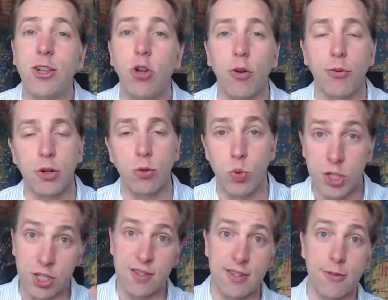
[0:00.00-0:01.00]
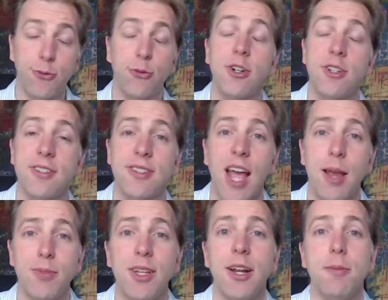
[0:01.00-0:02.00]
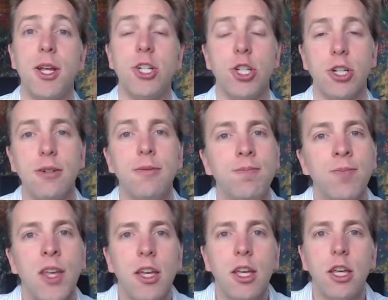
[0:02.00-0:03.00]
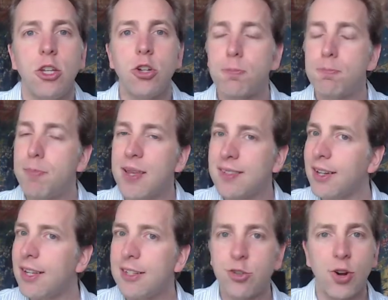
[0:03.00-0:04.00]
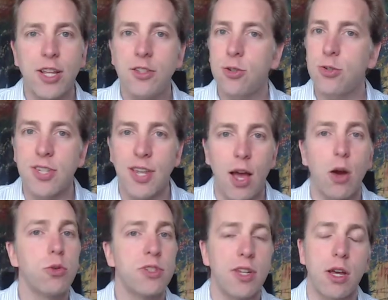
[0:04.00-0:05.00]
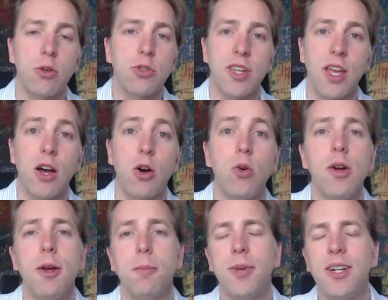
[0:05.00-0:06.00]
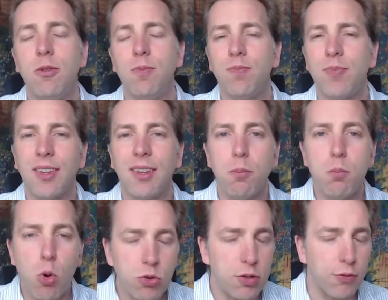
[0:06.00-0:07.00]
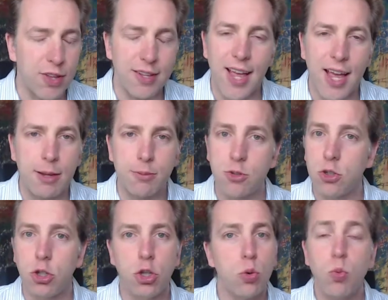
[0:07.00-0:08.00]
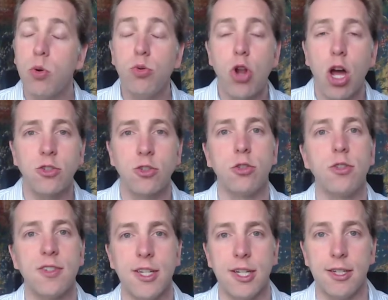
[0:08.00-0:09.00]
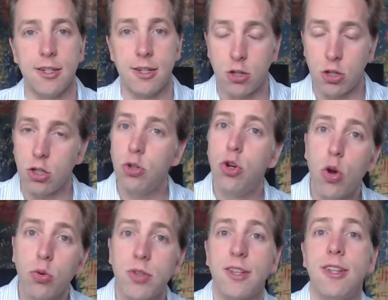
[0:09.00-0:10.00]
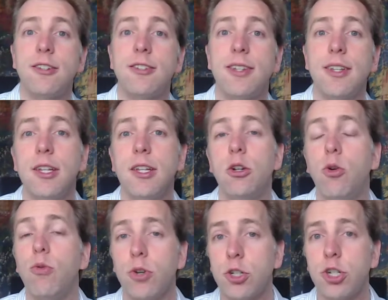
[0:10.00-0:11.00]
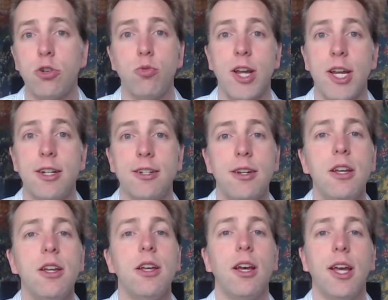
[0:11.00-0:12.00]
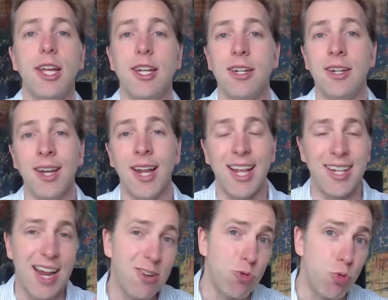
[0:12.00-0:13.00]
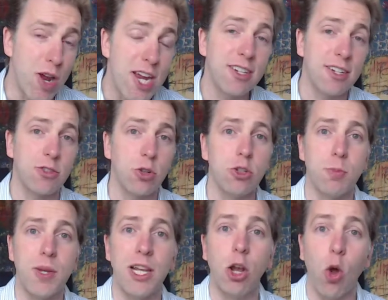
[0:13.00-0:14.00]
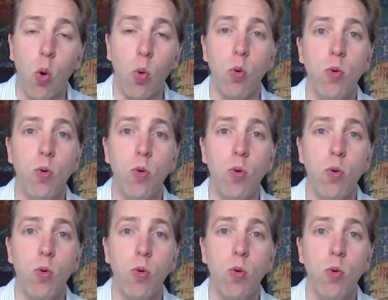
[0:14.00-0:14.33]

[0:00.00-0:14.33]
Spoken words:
offer, which is the first type that I mentioned, you're basically trying to sell, but most of the times you will not succeed. You know that there's a conversion rate and that rate is going to be low.